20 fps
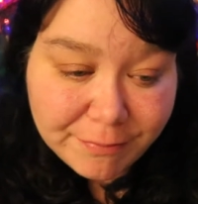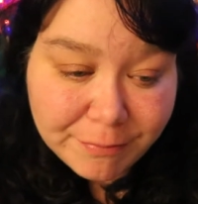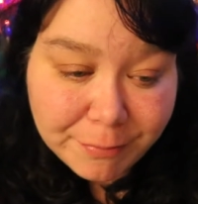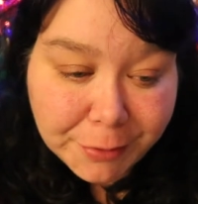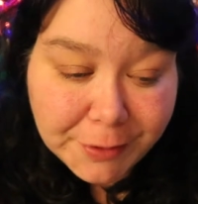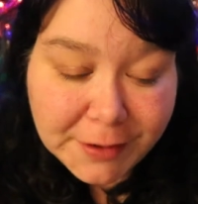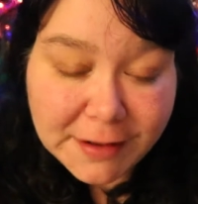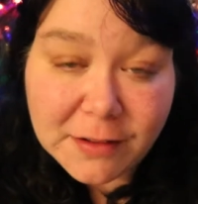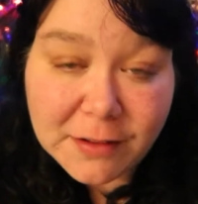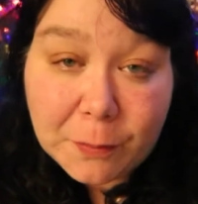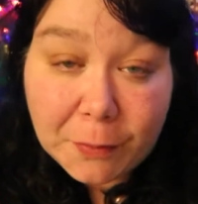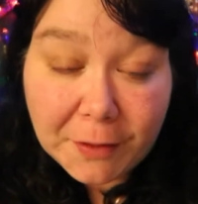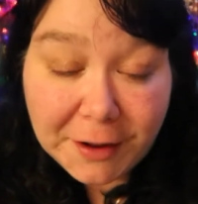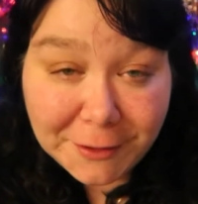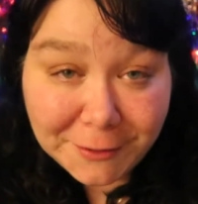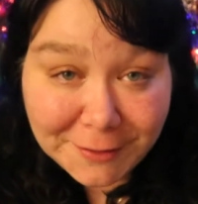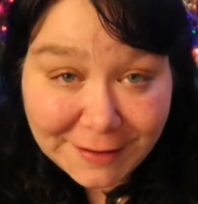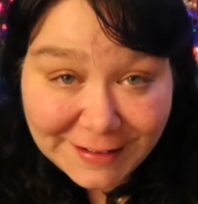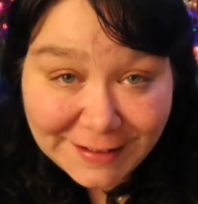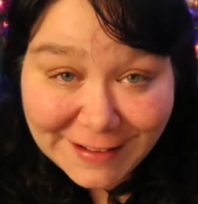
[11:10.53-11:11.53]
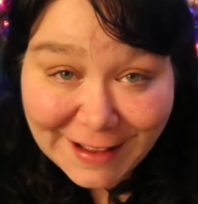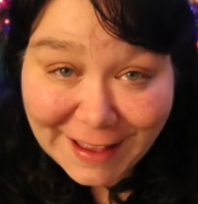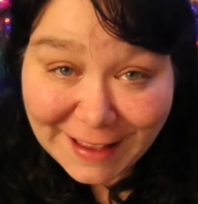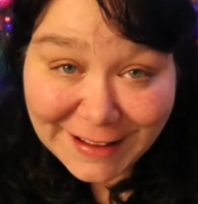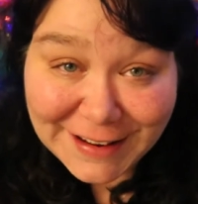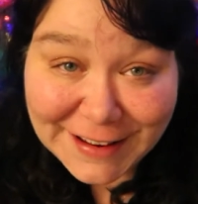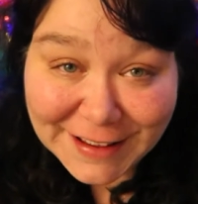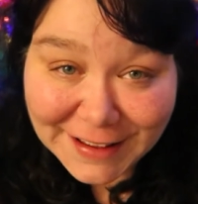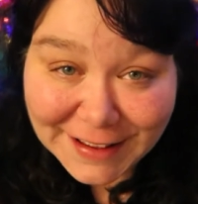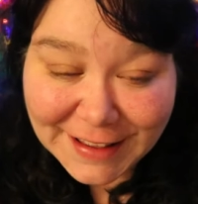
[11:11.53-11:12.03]
brings brighter days
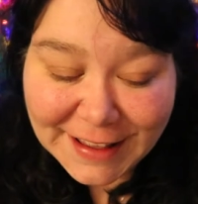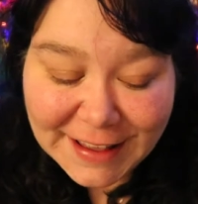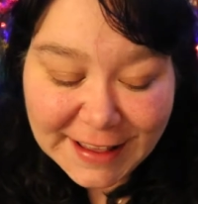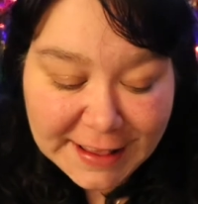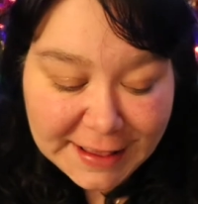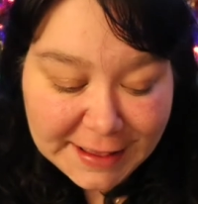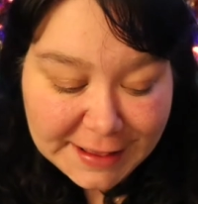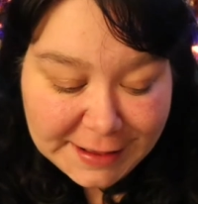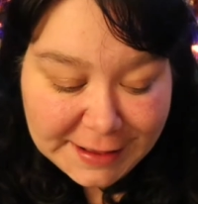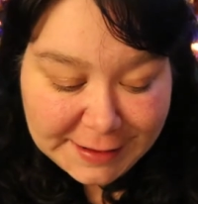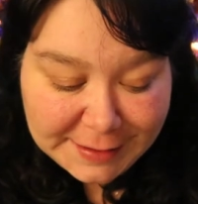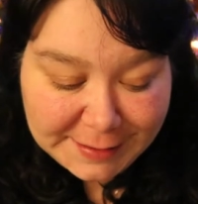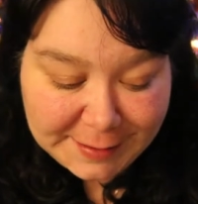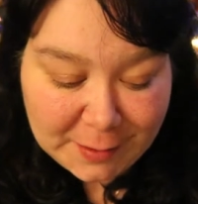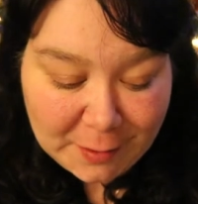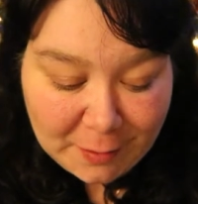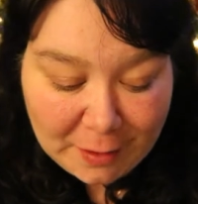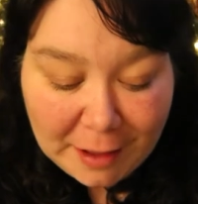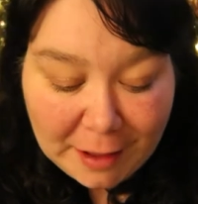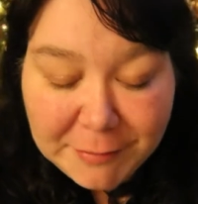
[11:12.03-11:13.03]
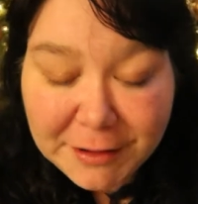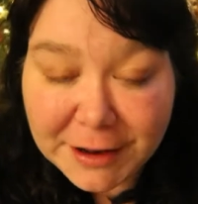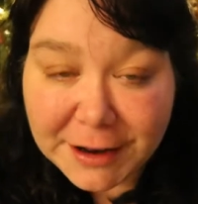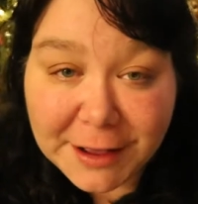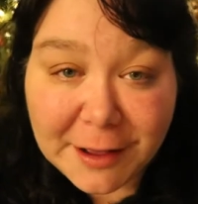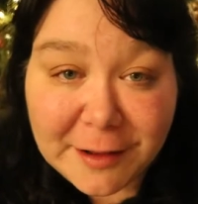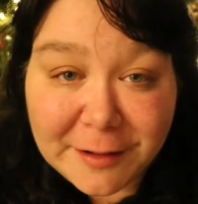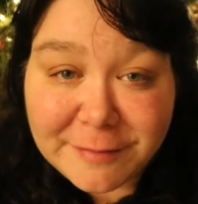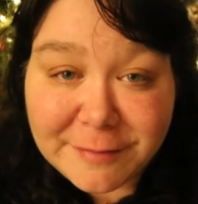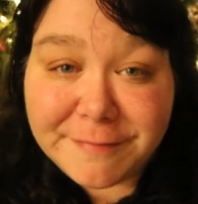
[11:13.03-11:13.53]
ahead. So I'm gonna
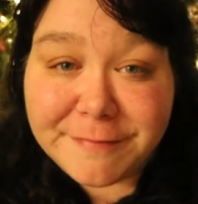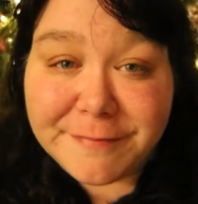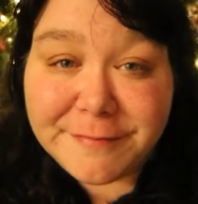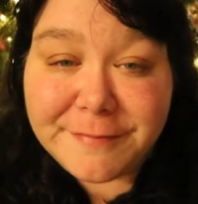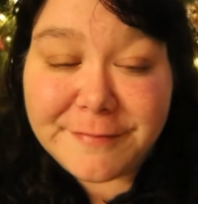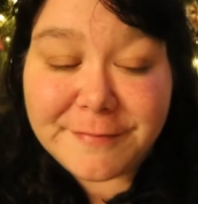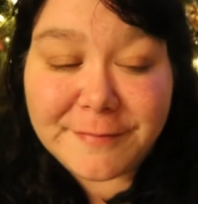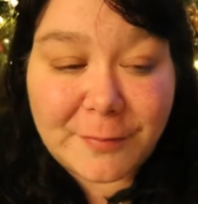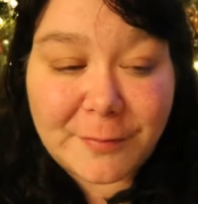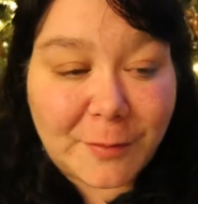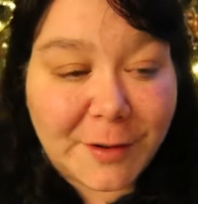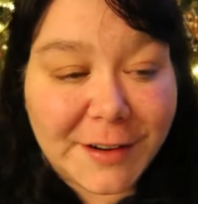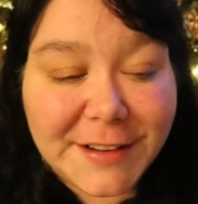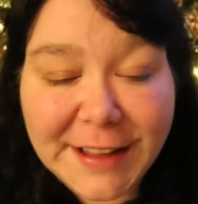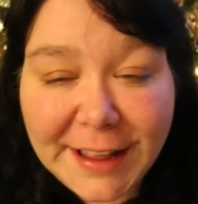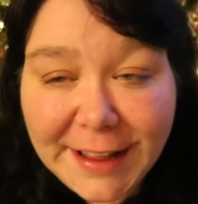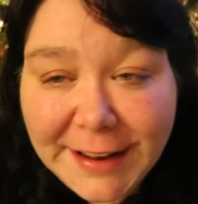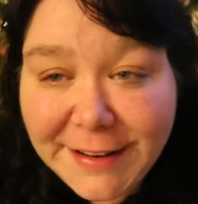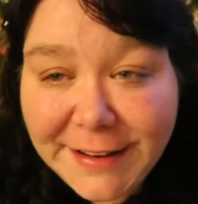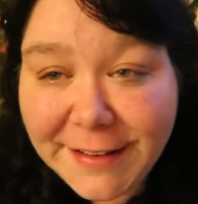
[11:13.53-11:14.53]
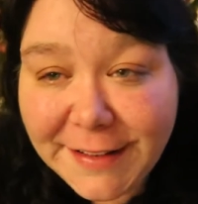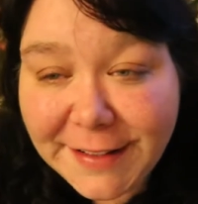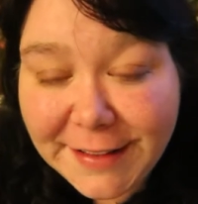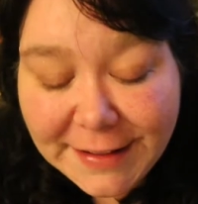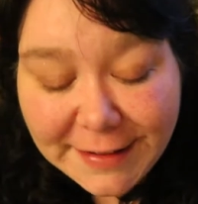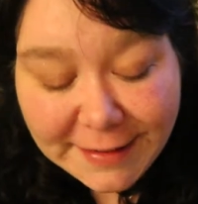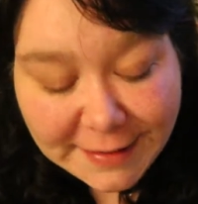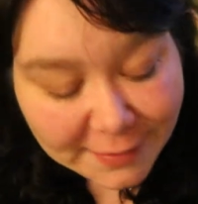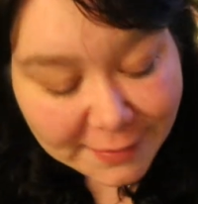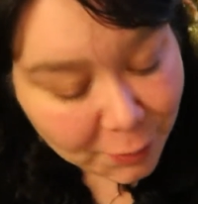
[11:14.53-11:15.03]
go. We're done.
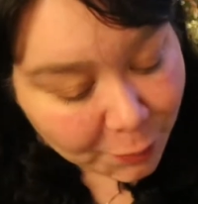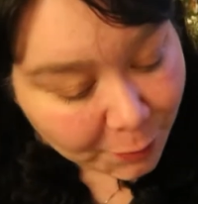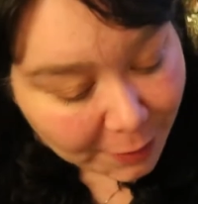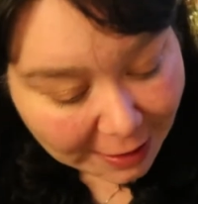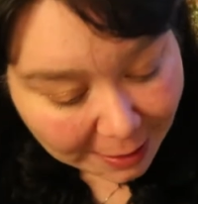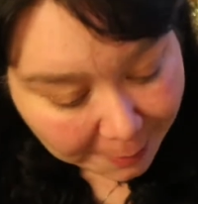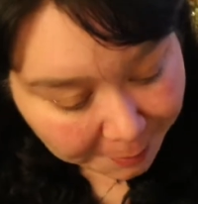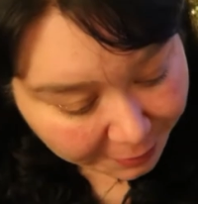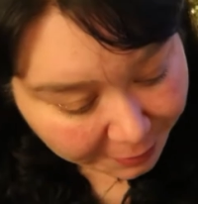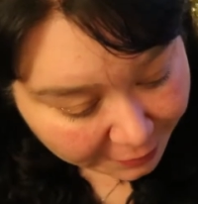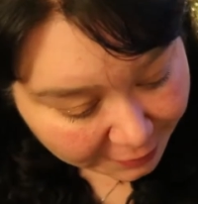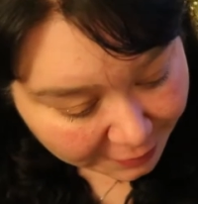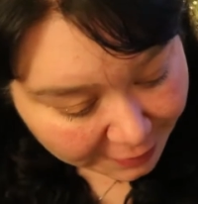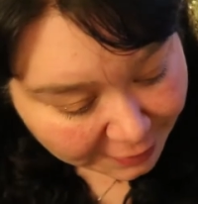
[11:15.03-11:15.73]
This is a wrap.